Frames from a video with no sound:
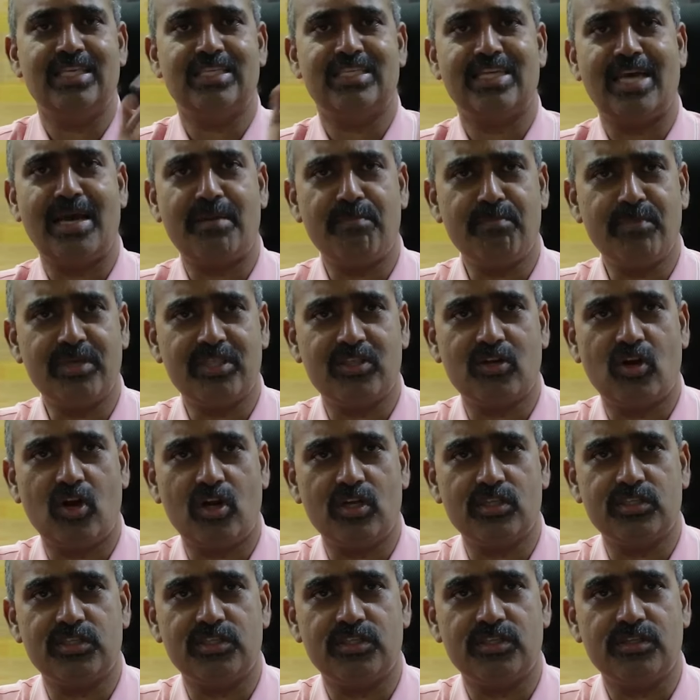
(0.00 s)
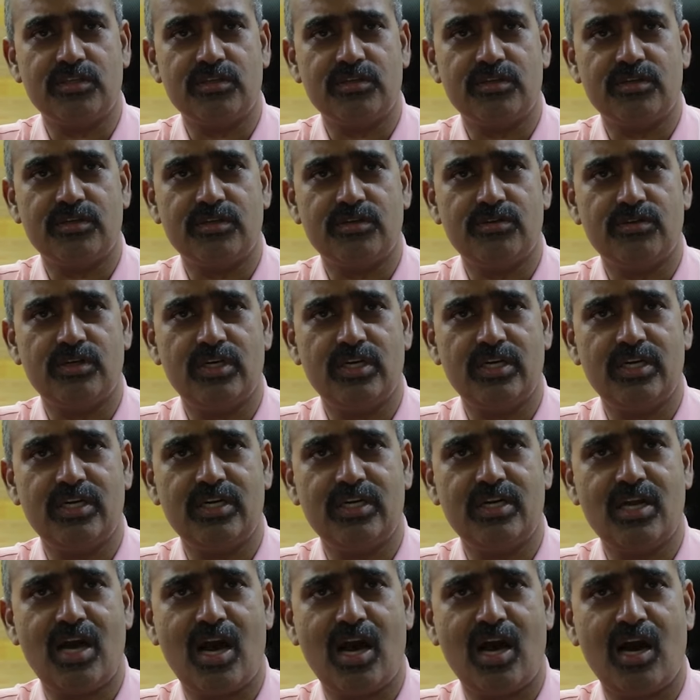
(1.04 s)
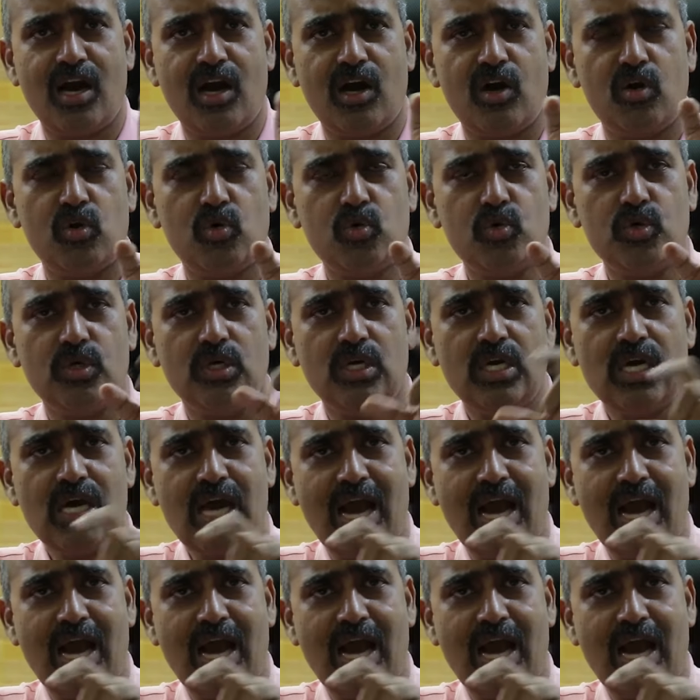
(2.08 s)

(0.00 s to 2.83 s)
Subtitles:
the CHAMP methodology, you heard how